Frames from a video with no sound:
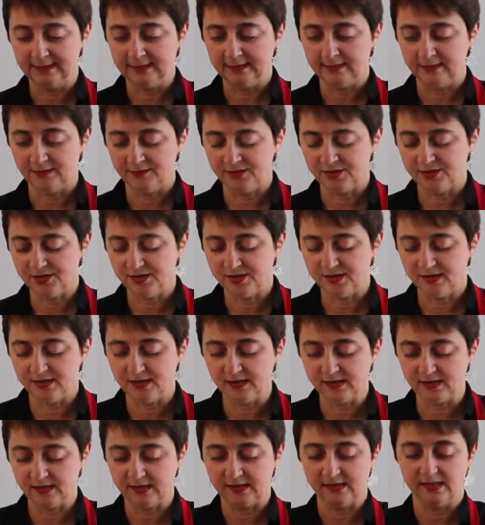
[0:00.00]
Now this is
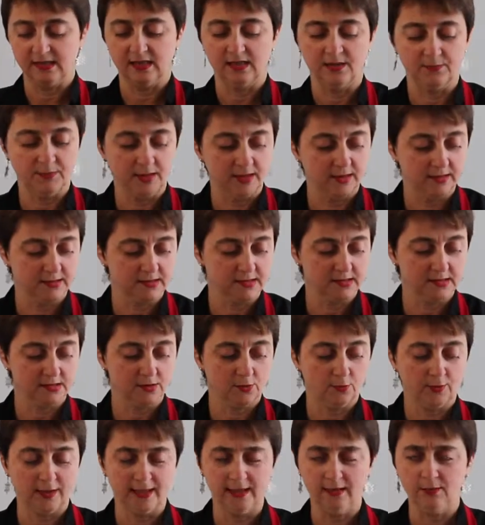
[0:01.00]
60 centimetres
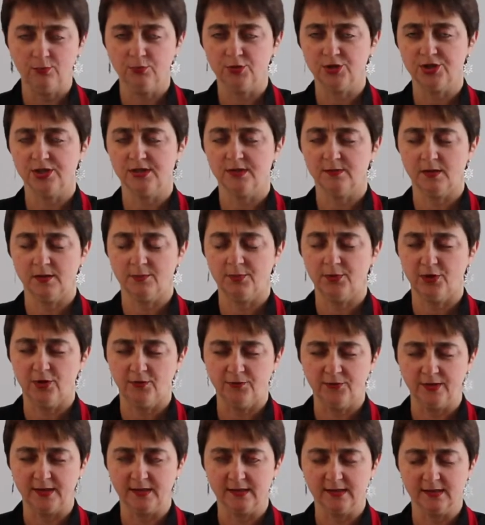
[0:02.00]
square, which is the
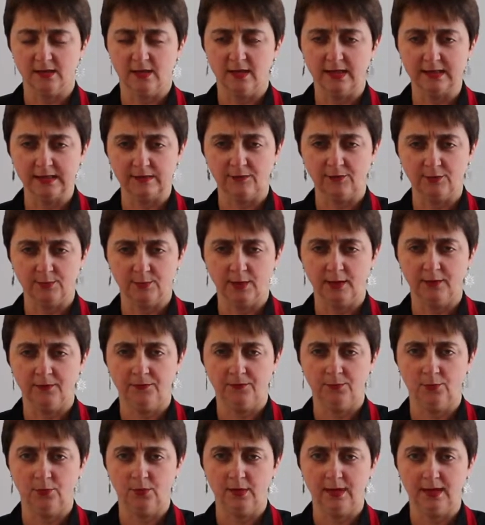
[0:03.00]
perfect size for my
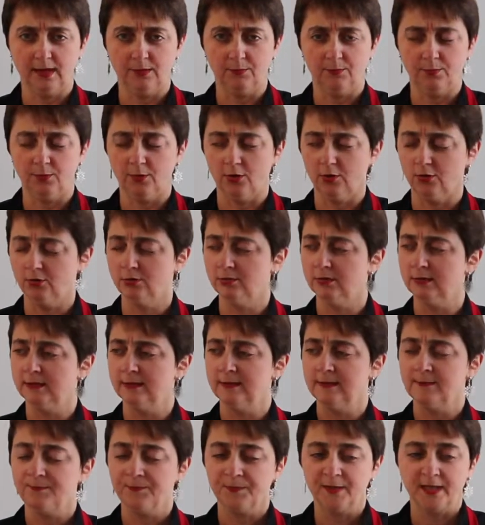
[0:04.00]
4-cup bowl.
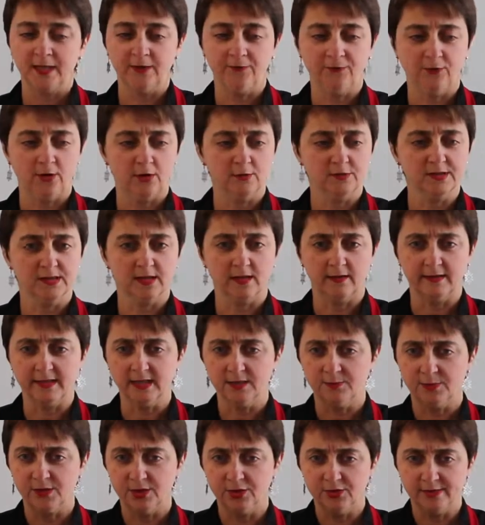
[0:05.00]
If I was going
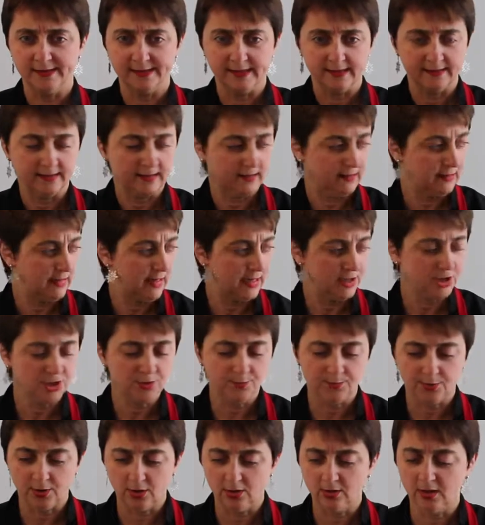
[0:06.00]
to be using the
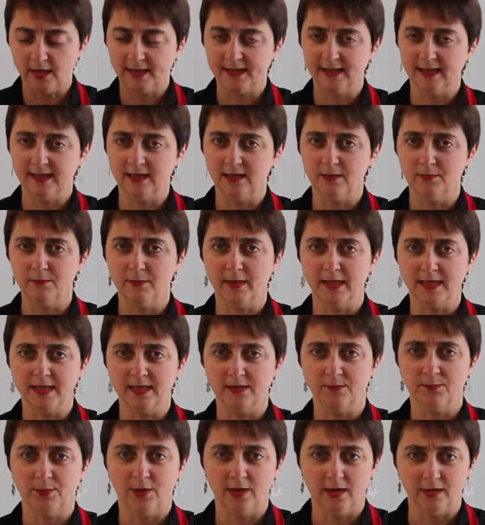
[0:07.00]
larger bowl, I'd need 1
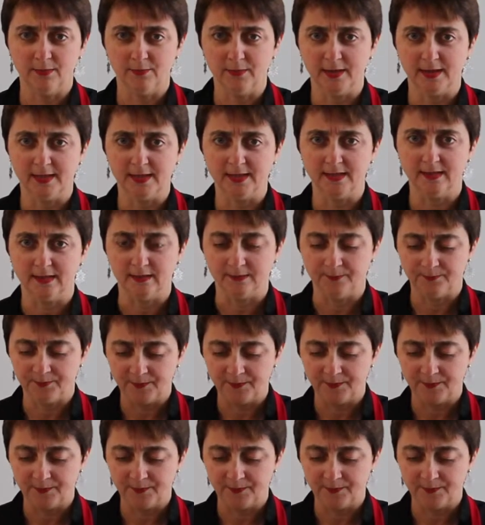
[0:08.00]
metre by 1 metre.